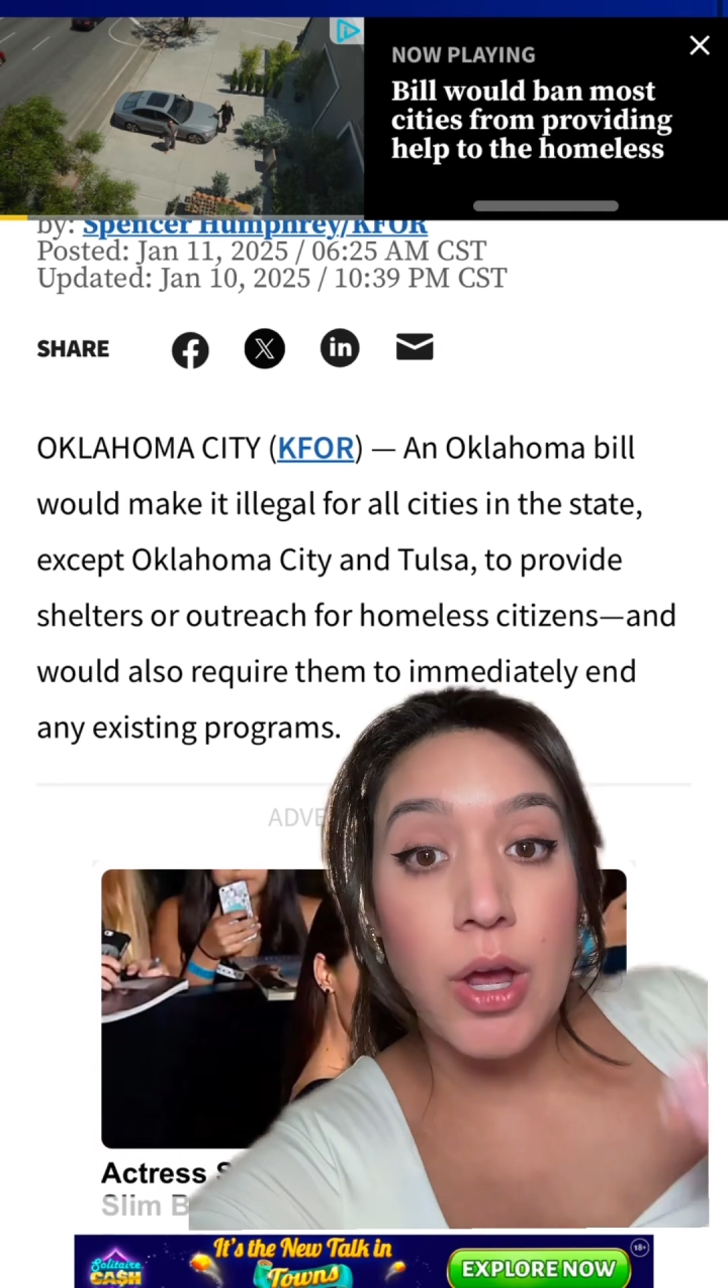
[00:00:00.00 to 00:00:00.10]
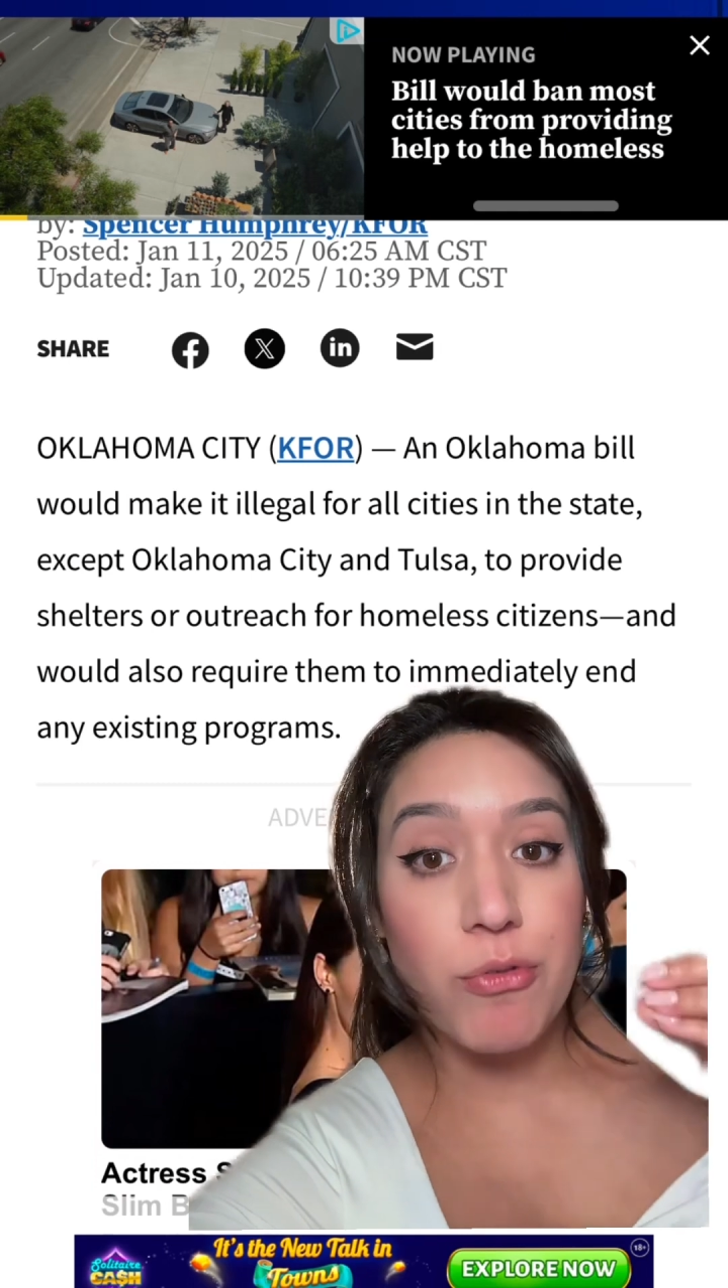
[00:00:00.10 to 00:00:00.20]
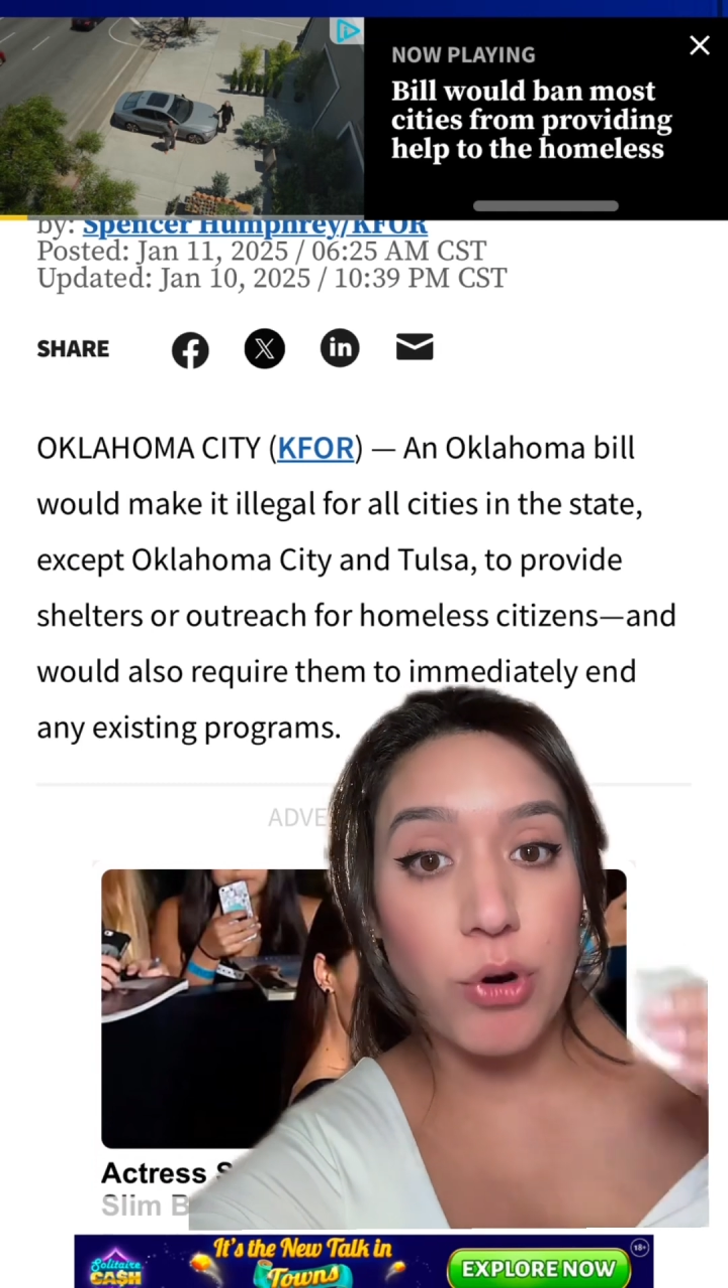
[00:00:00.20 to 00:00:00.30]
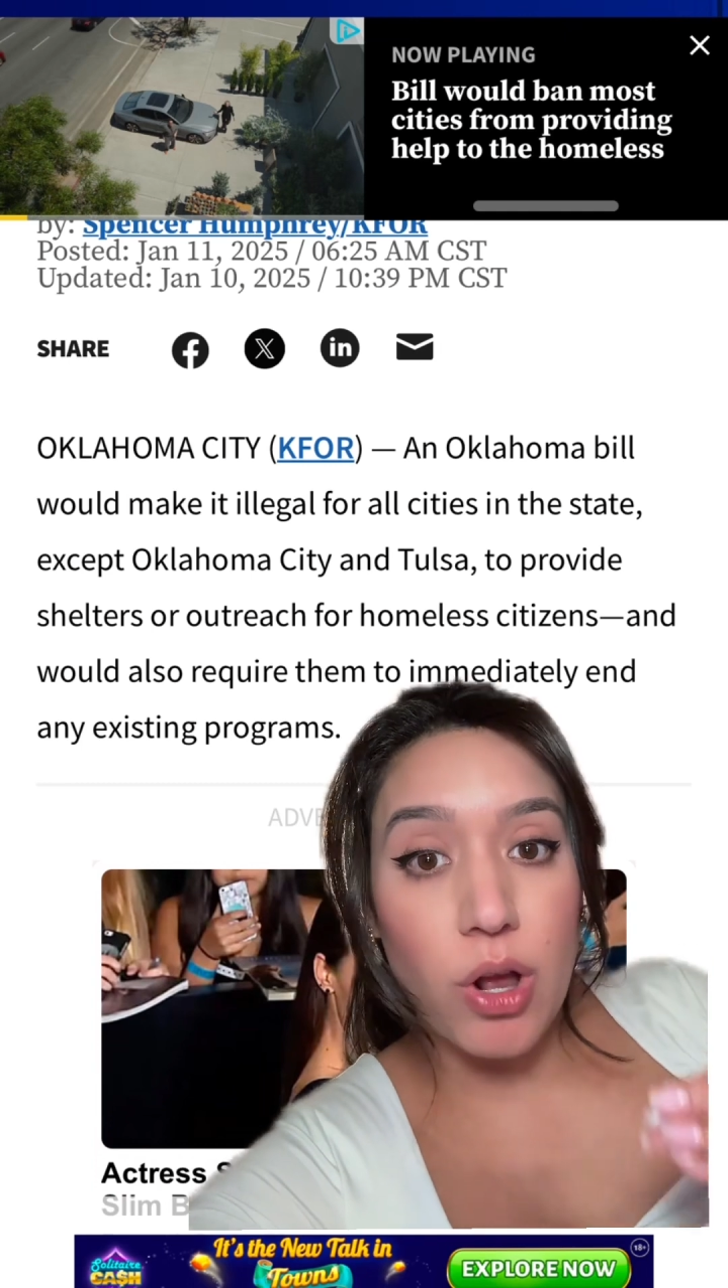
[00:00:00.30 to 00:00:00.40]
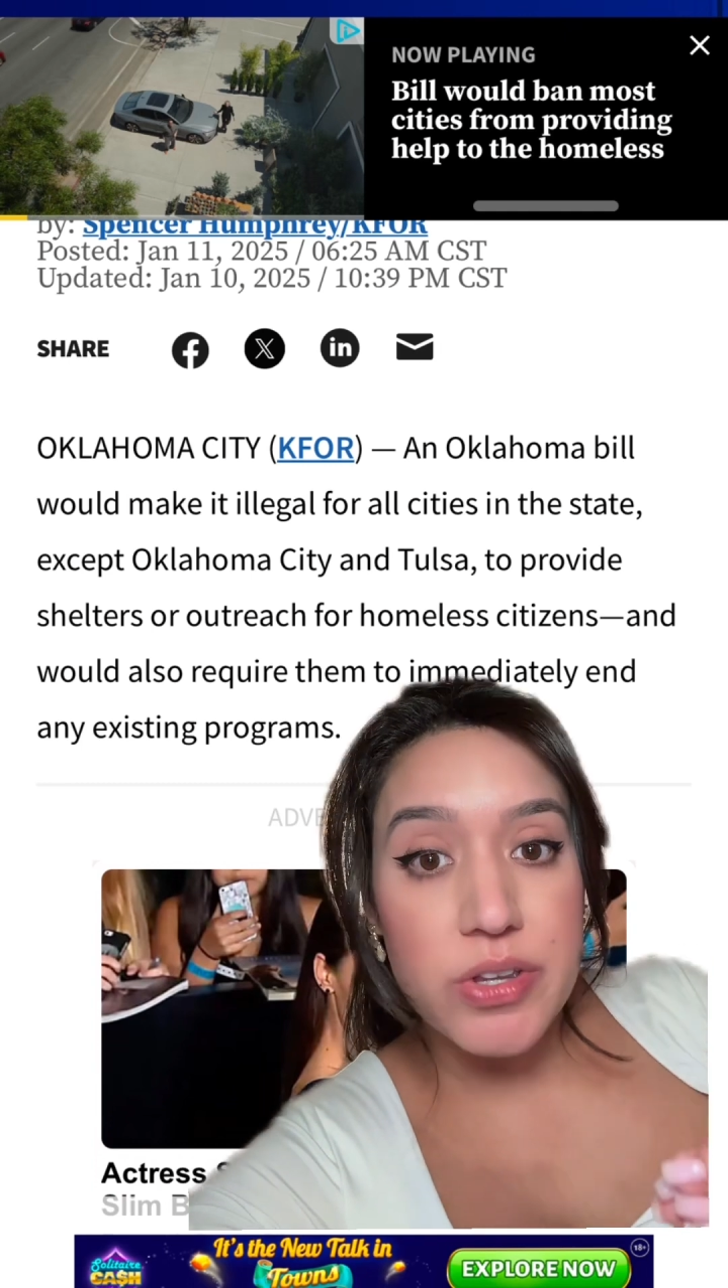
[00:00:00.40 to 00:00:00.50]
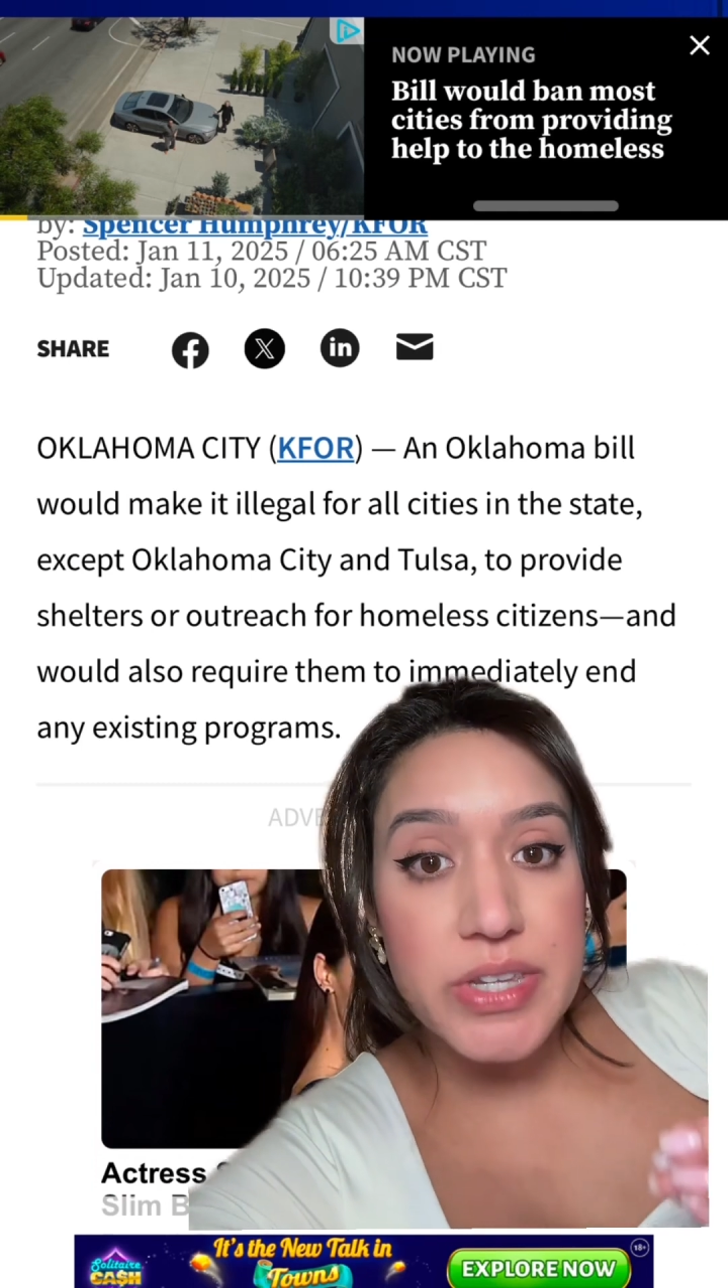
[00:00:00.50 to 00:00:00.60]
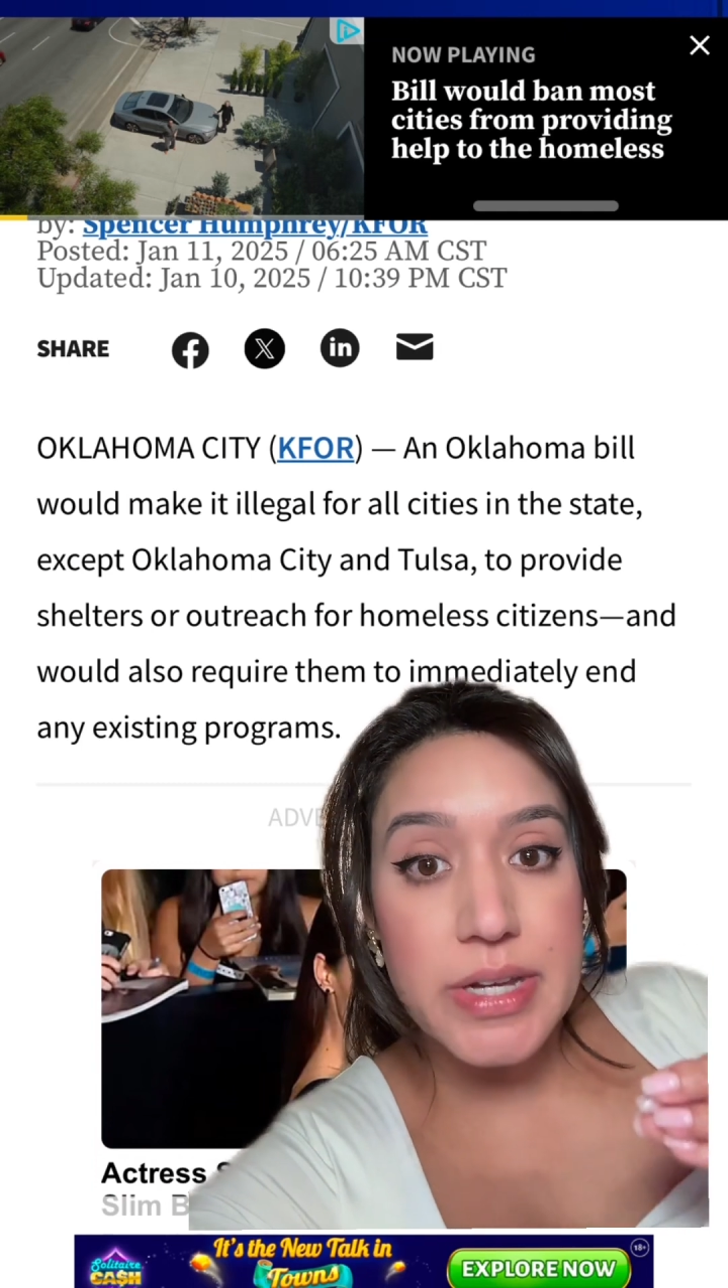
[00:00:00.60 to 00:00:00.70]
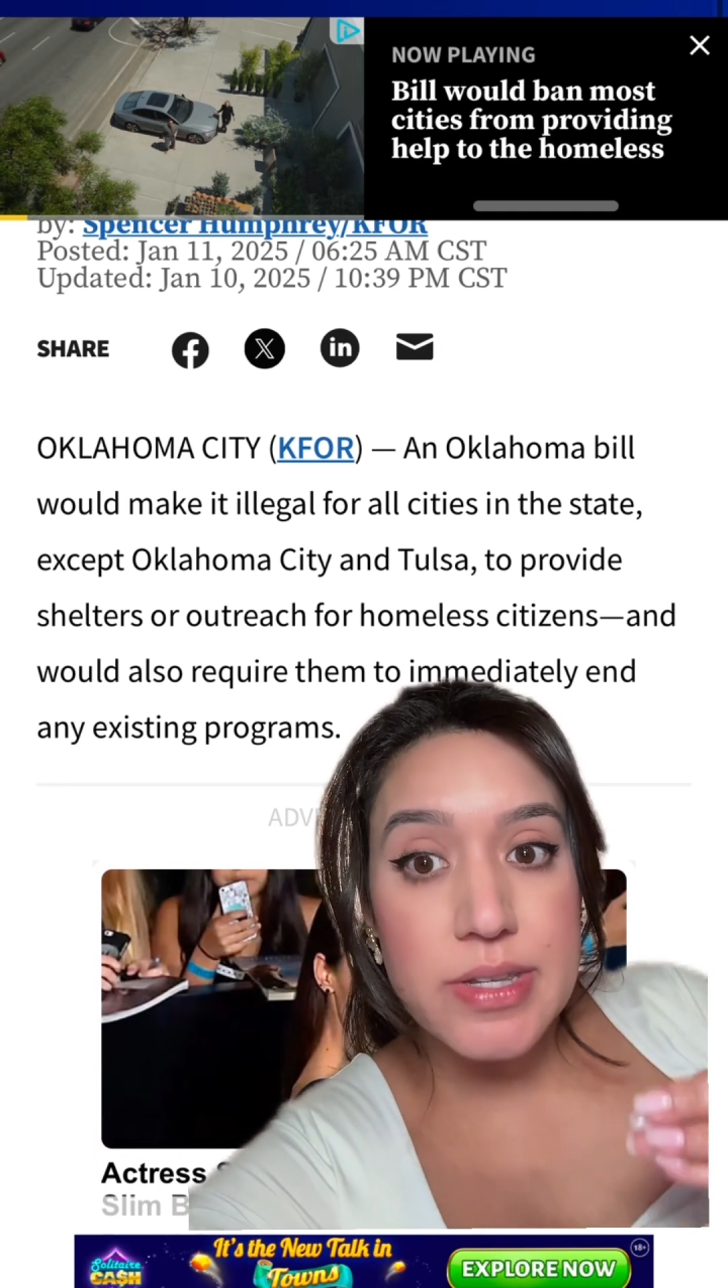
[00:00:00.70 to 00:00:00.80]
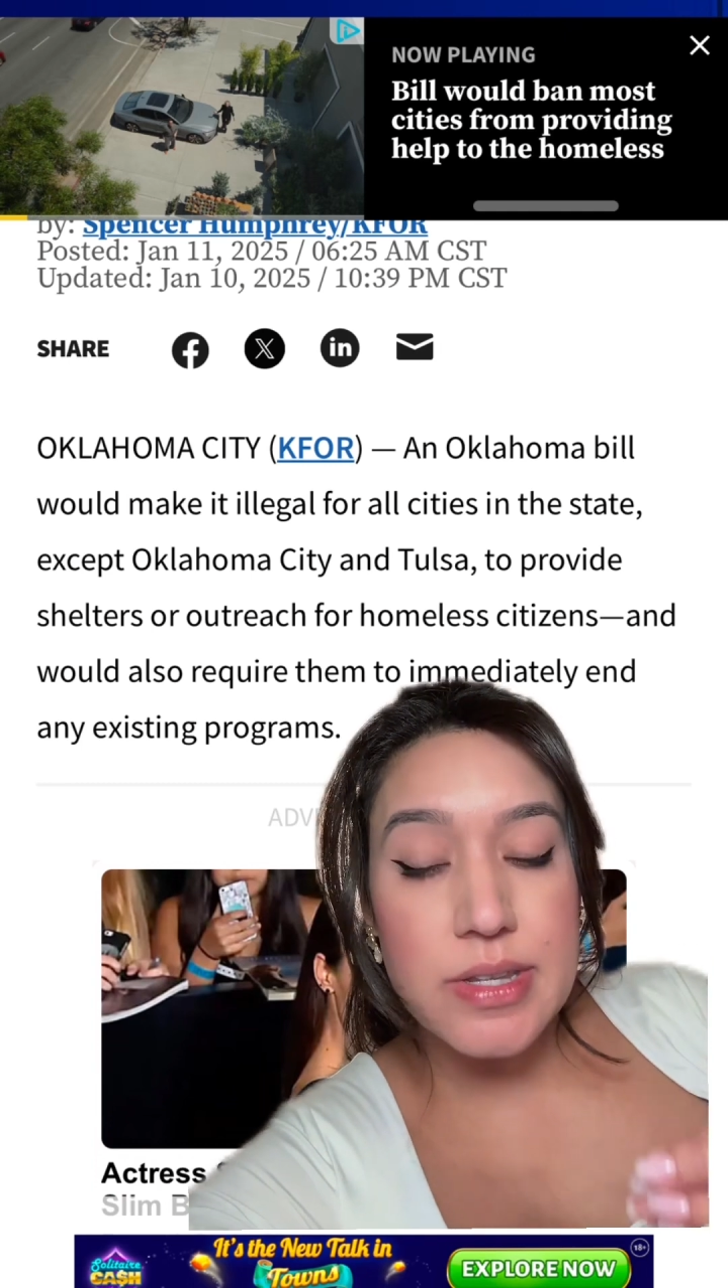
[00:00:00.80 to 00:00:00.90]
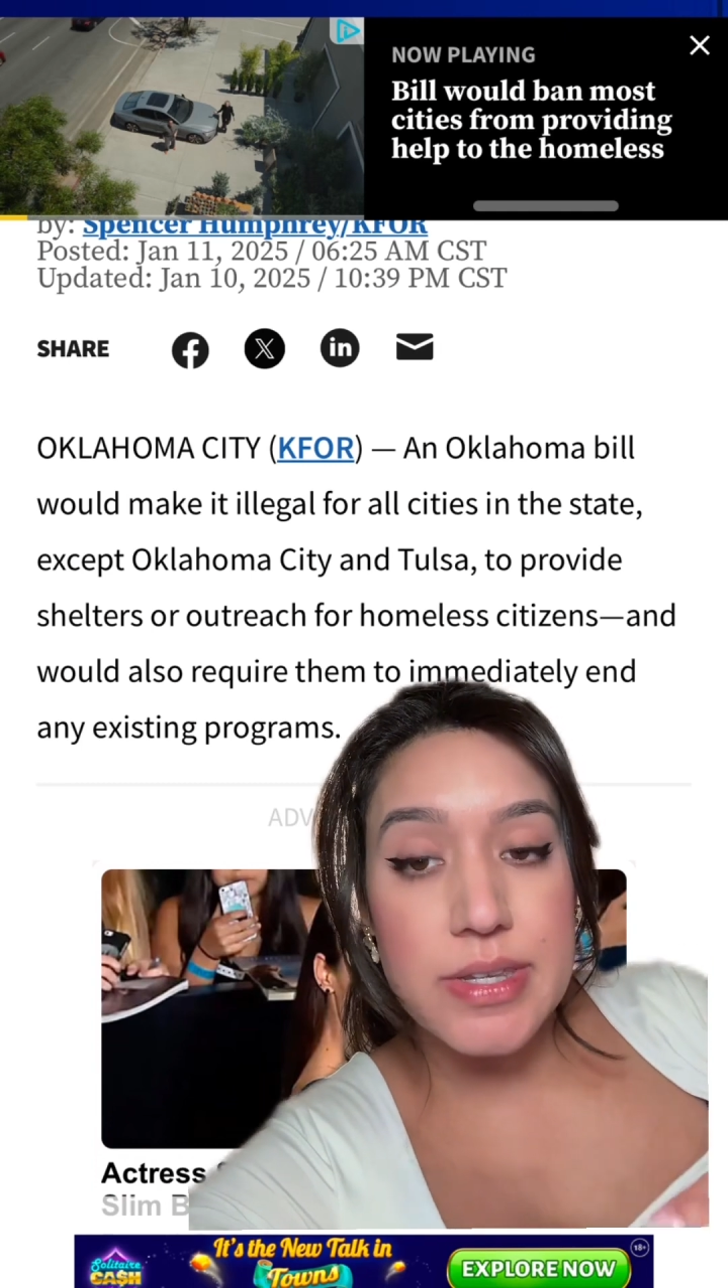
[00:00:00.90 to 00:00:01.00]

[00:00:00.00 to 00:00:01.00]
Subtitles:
for all cities in